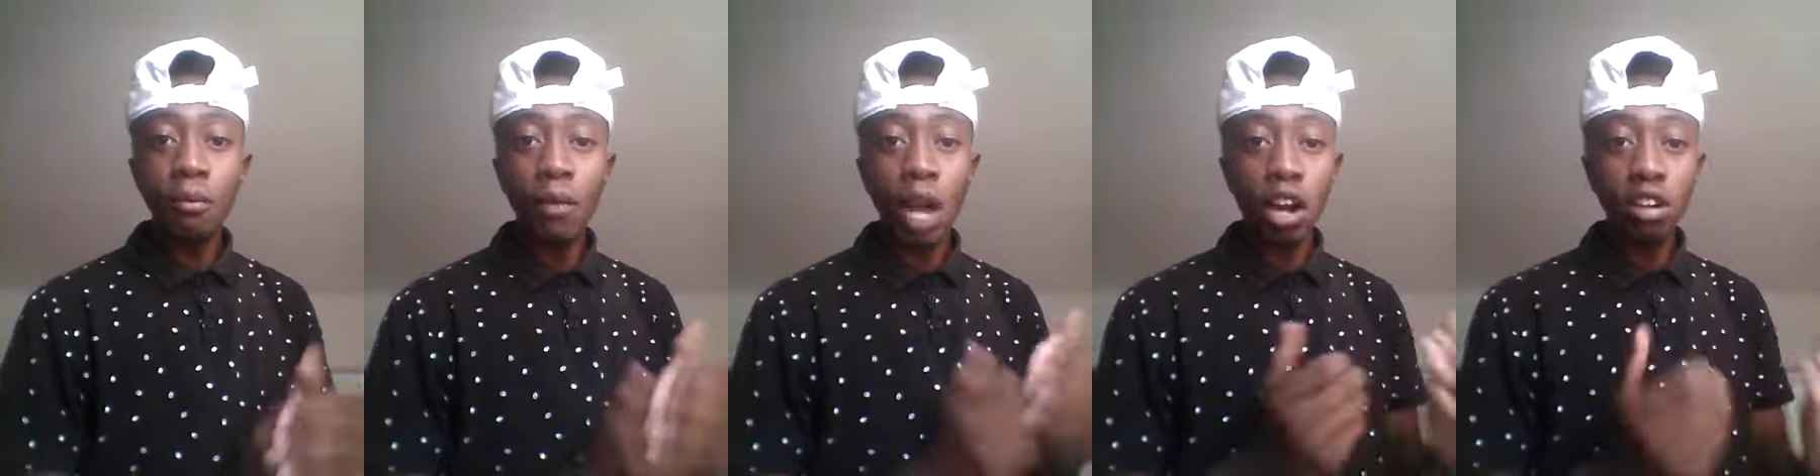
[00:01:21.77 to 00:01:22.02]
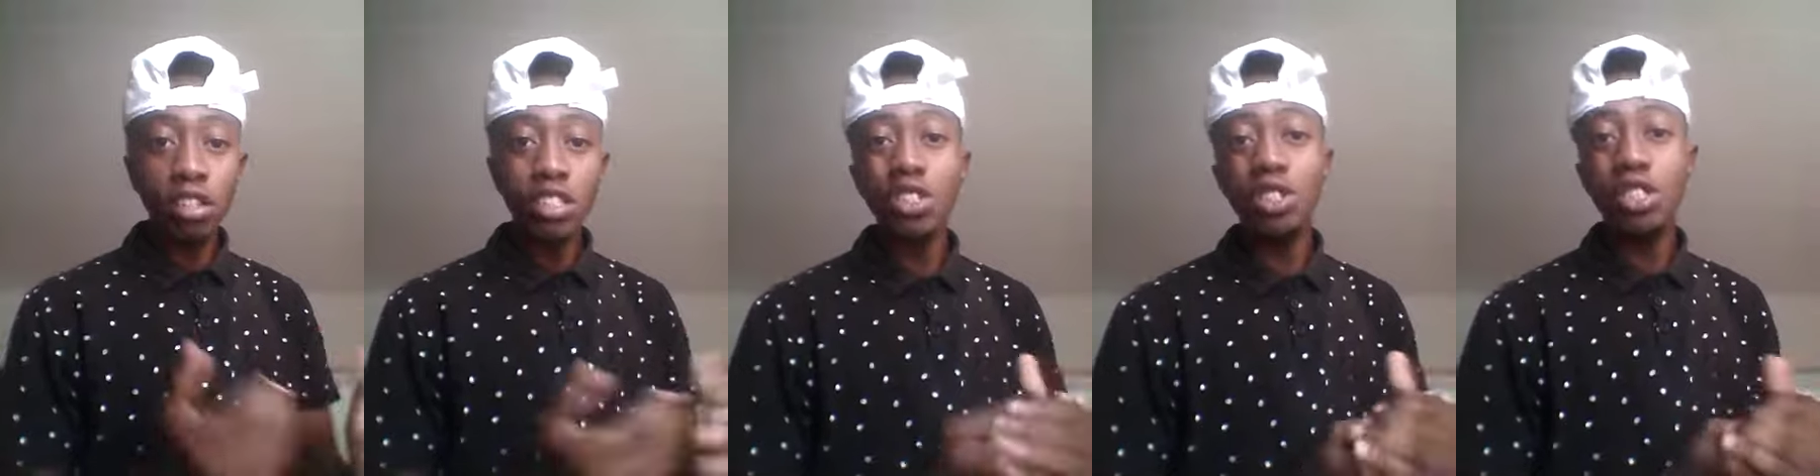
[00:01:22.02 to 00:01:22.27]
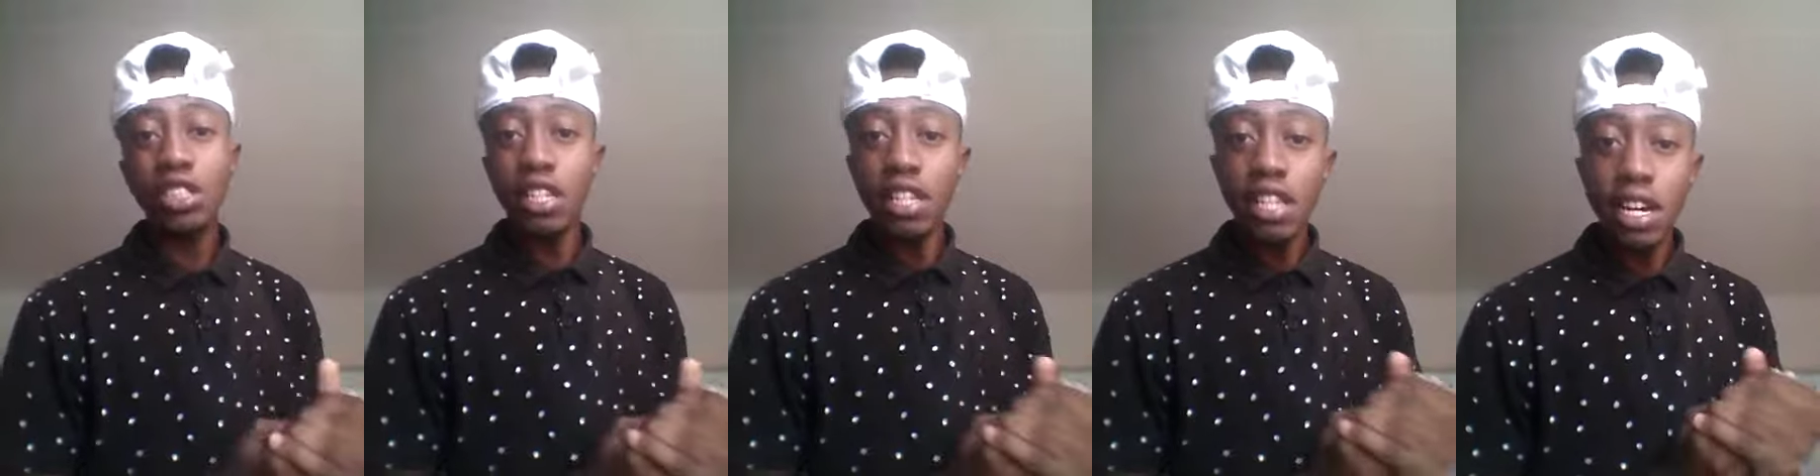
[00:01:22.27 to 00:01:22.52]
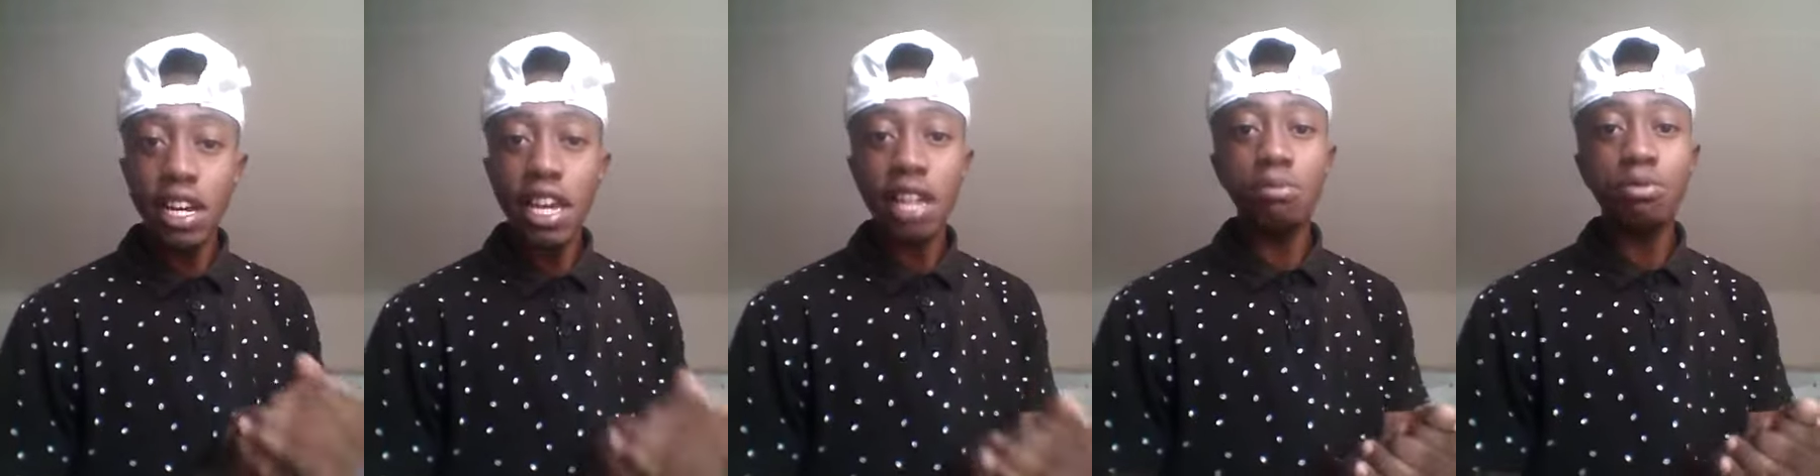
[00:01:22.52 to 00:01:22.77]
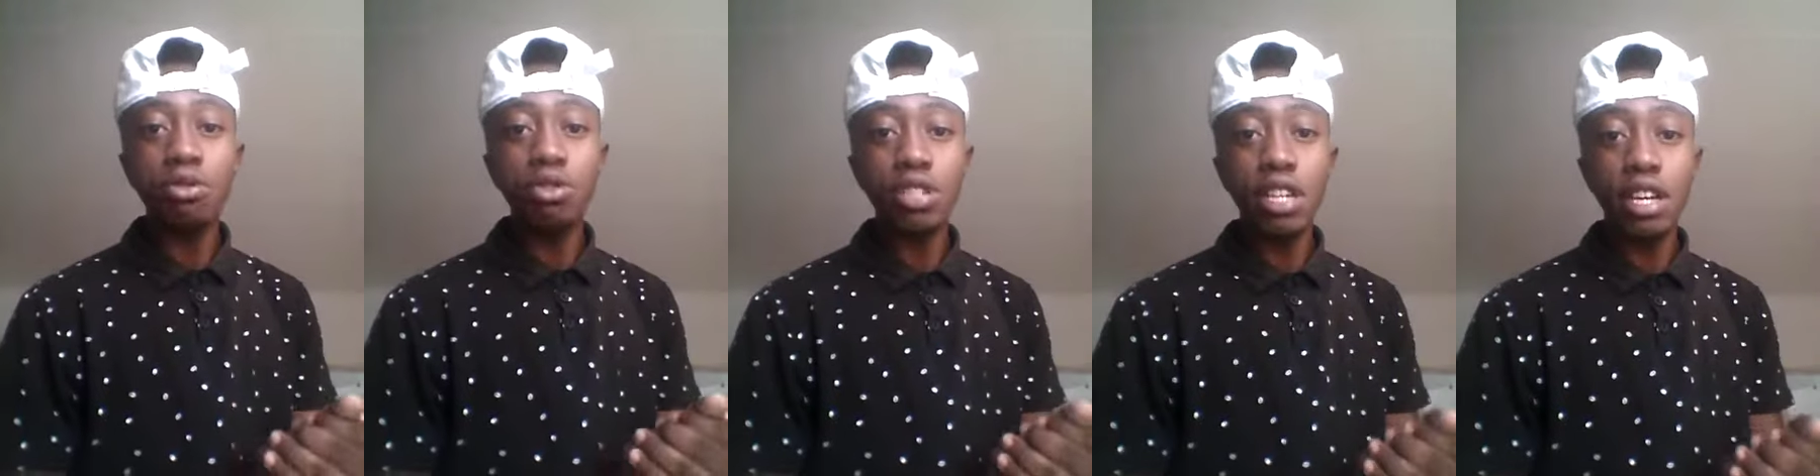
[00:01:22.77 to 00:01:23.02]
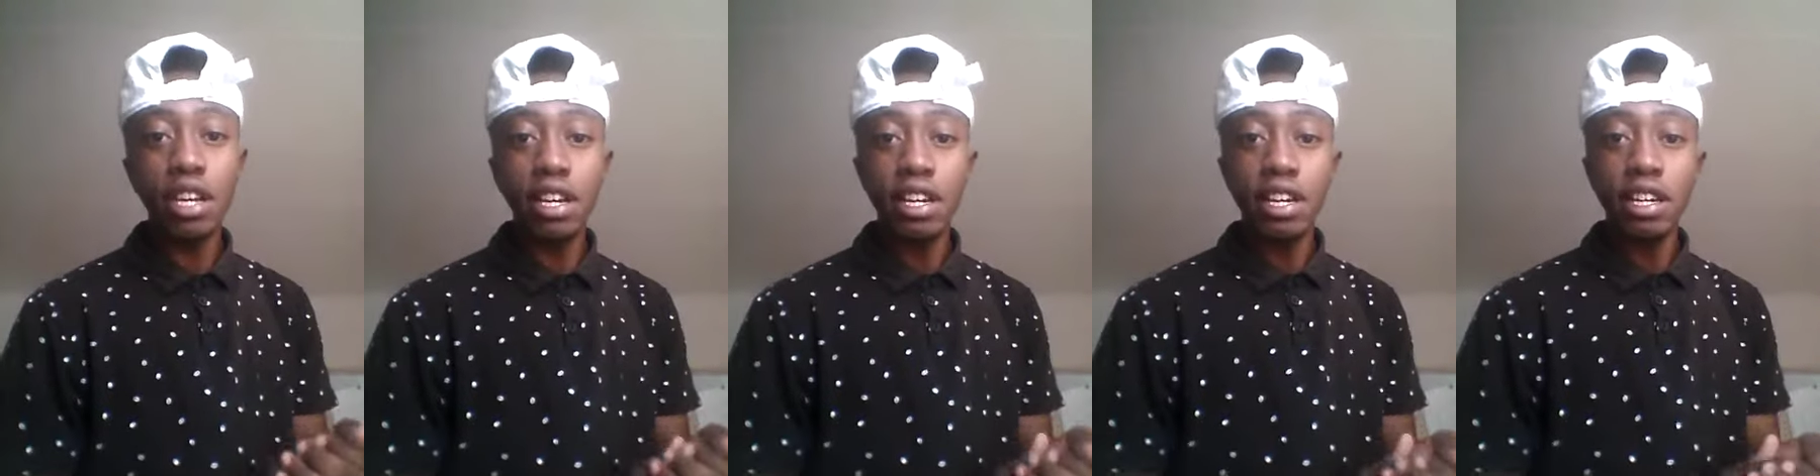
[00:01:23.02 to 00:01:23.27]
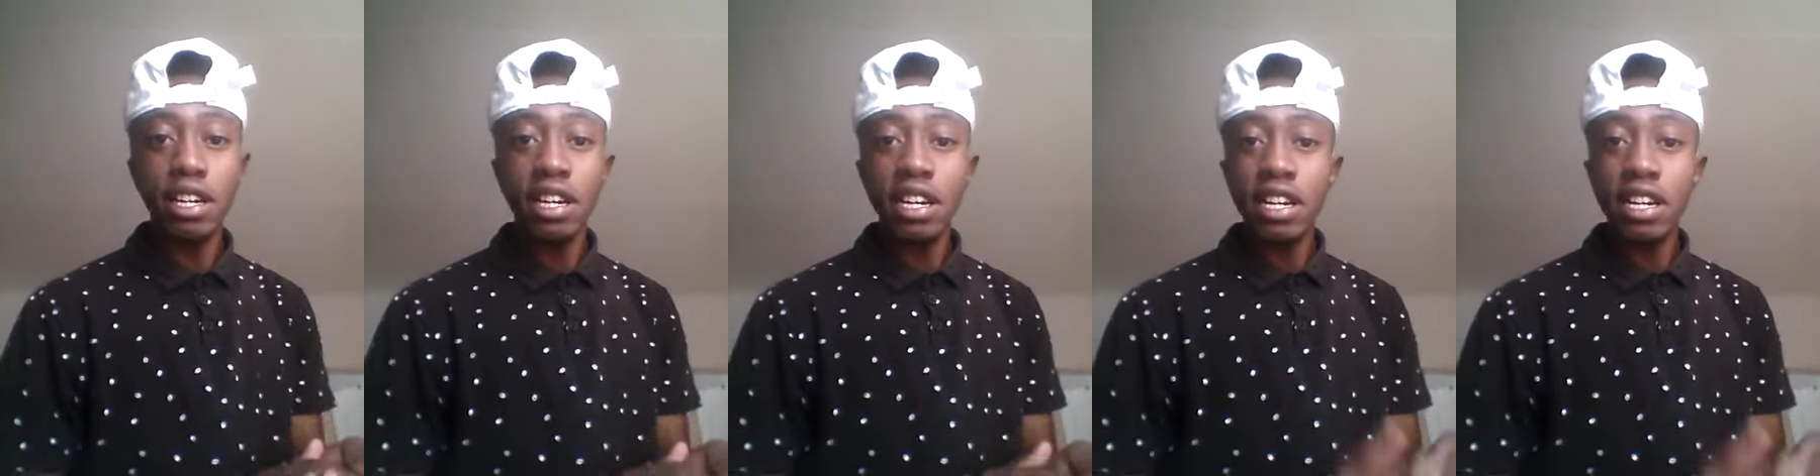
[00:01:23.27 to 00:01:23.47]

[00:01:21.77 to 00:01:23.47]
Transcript: how did you see the game today?